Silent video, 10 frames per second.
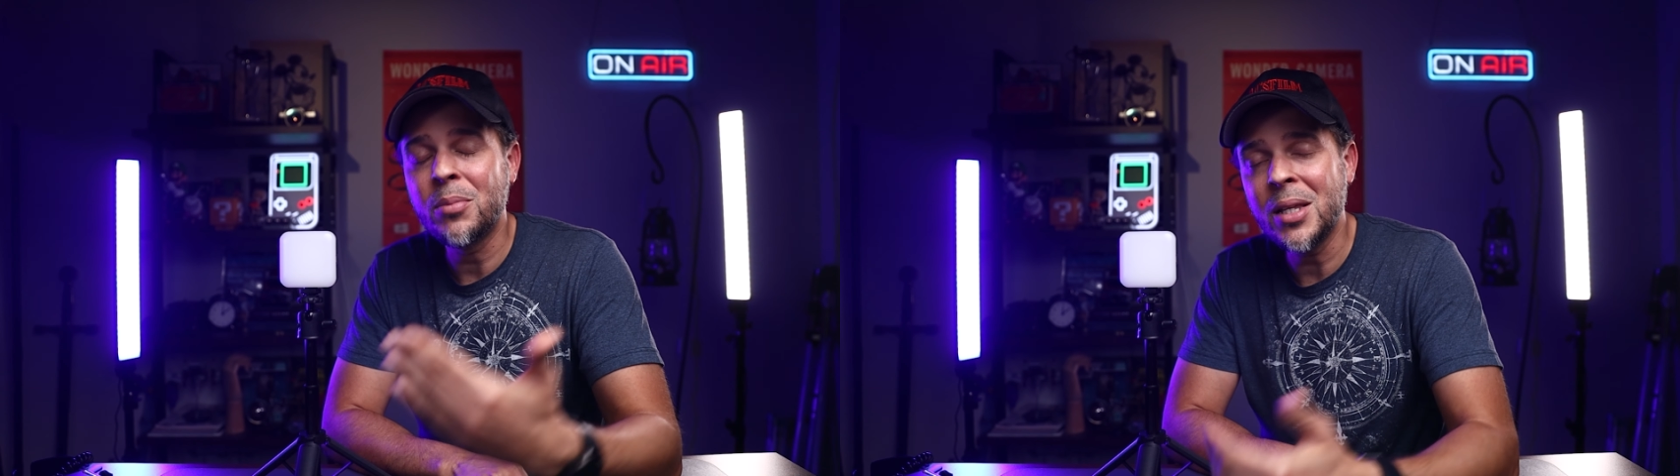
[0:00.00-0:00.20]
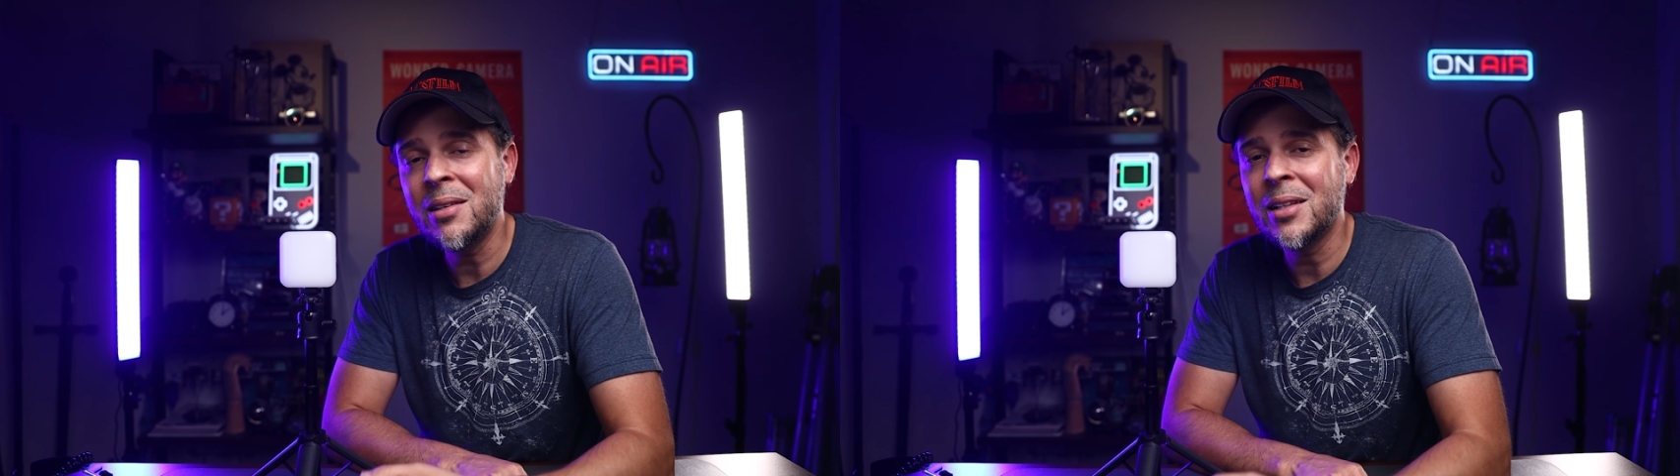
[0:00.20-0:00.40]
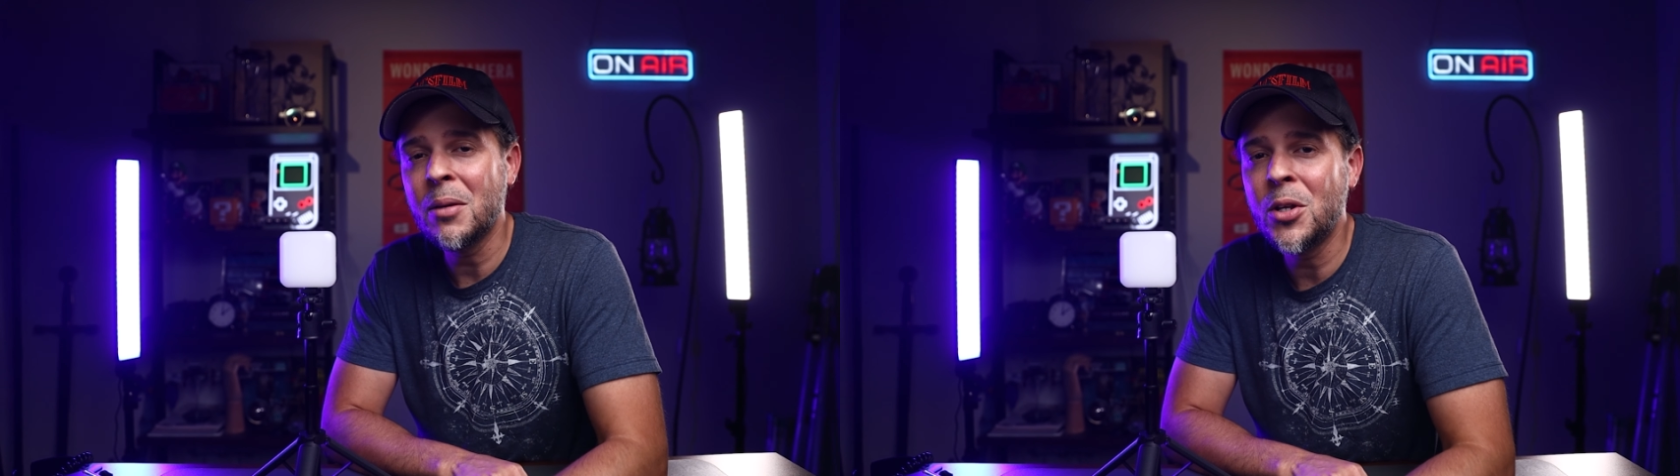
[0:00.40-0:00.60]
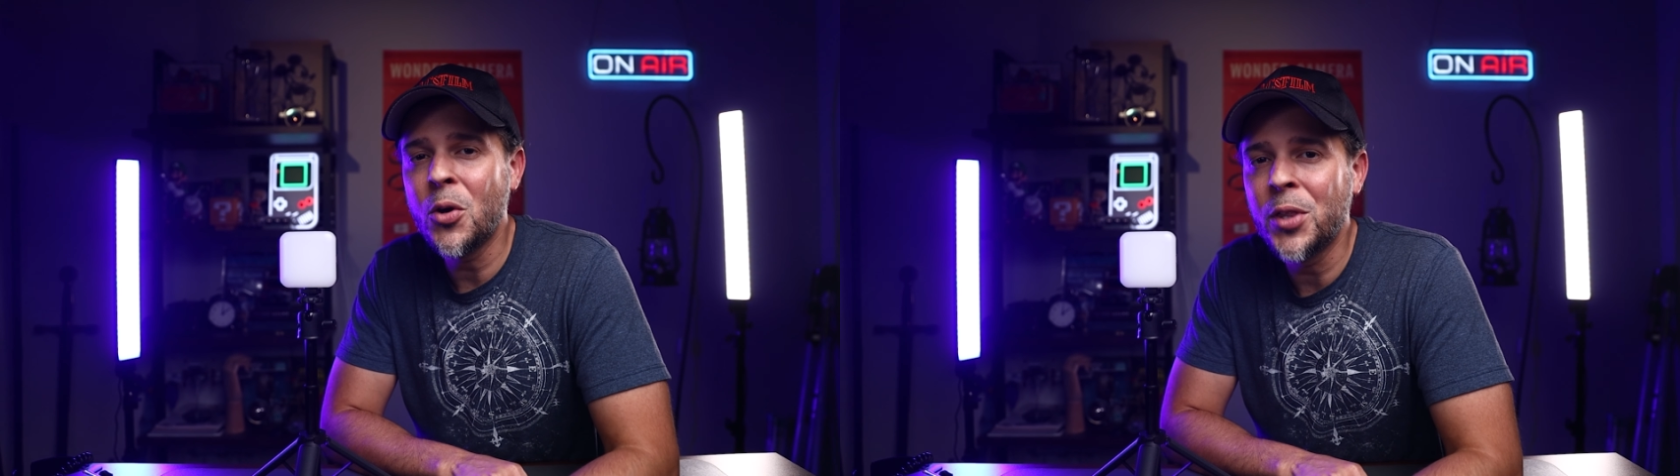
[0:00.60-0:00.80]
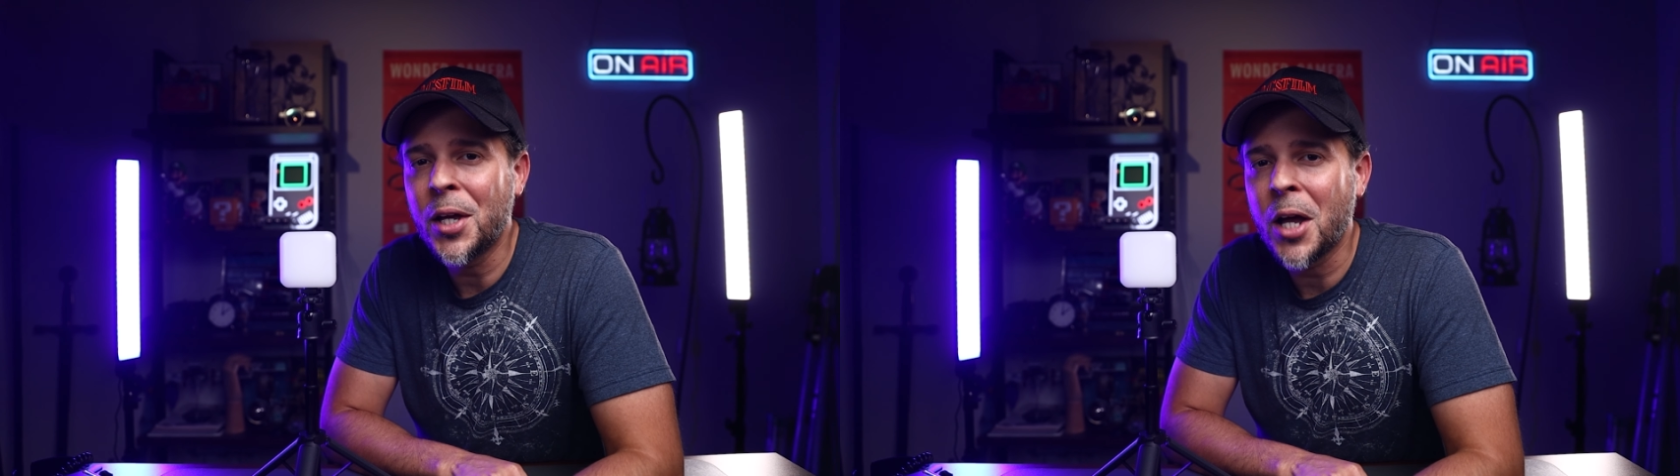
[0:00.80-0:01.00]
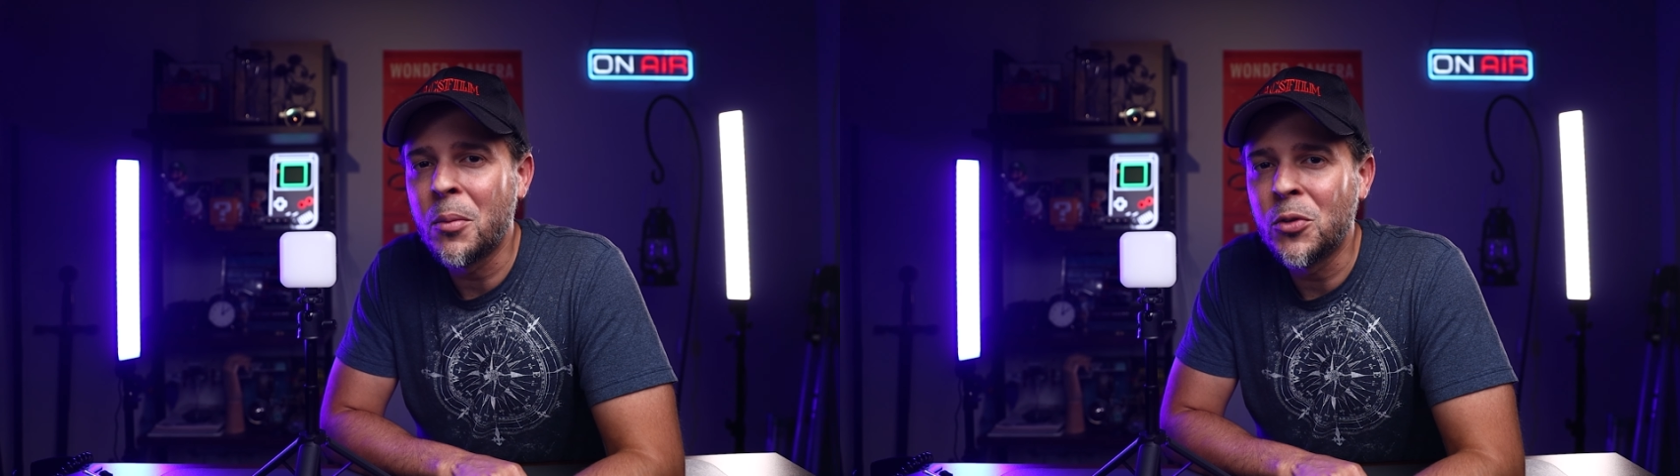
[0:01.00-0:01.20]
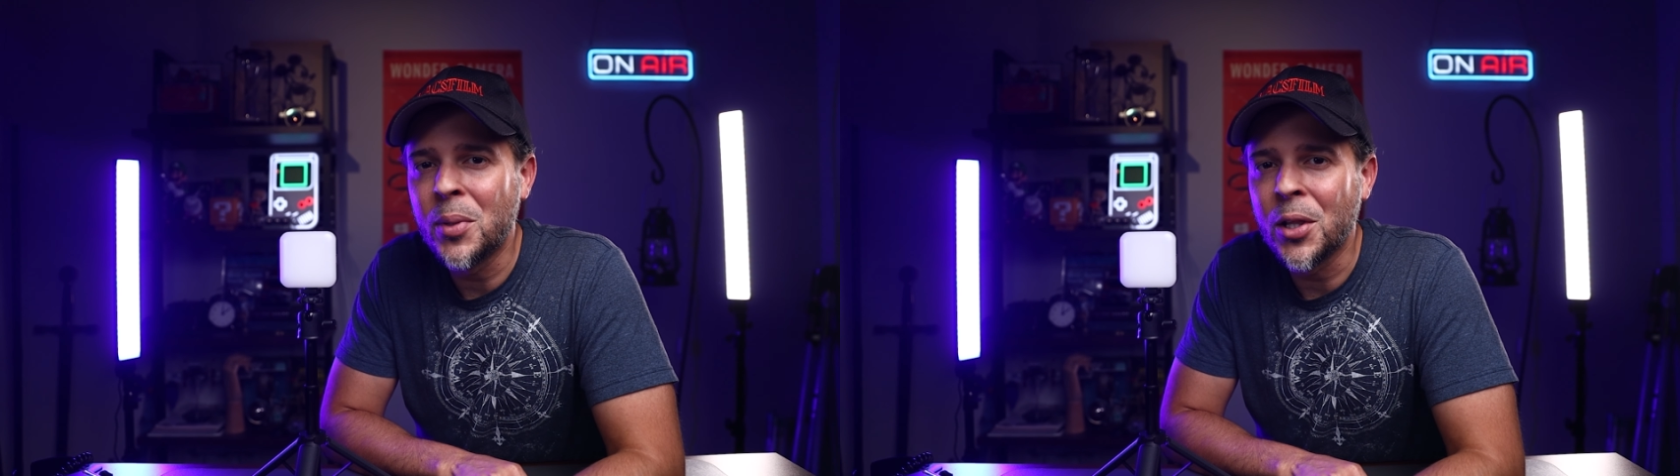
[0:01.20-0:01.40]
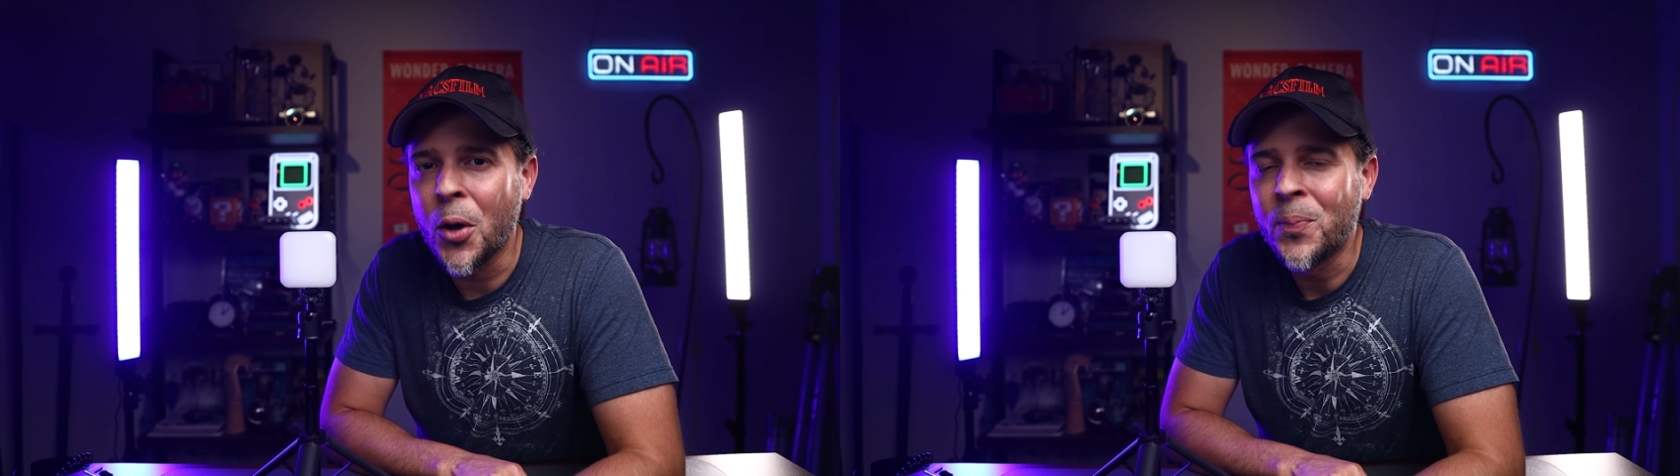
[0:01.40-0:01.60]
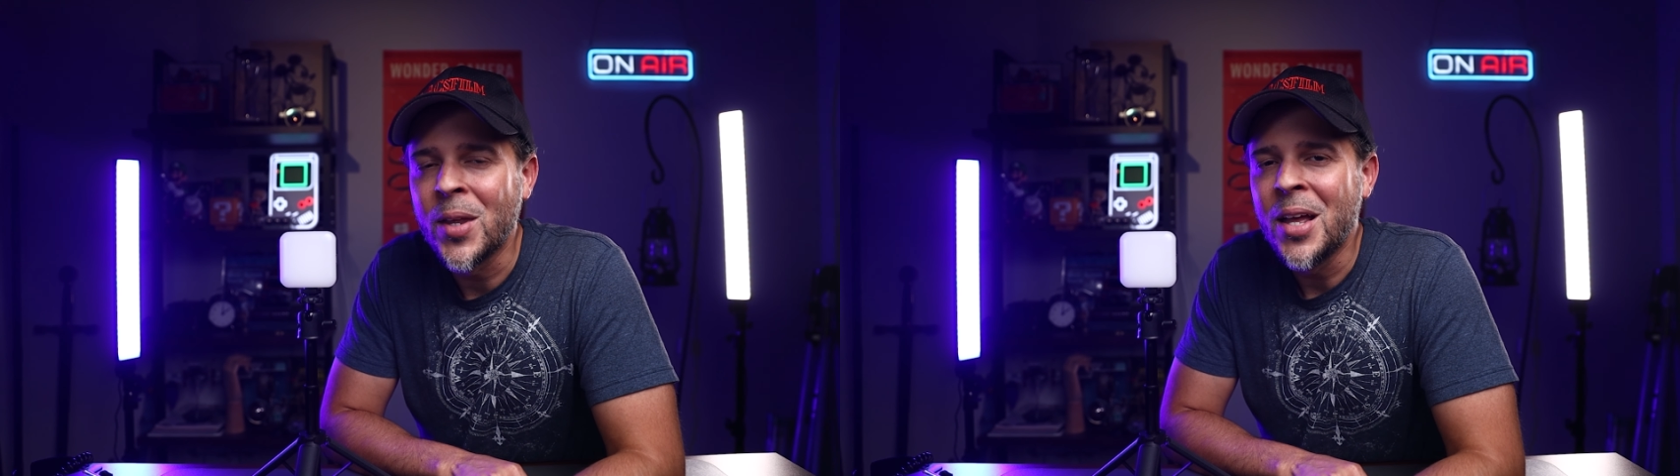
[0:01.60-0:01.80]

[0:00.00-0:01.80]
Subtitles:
please let me know in the comments below.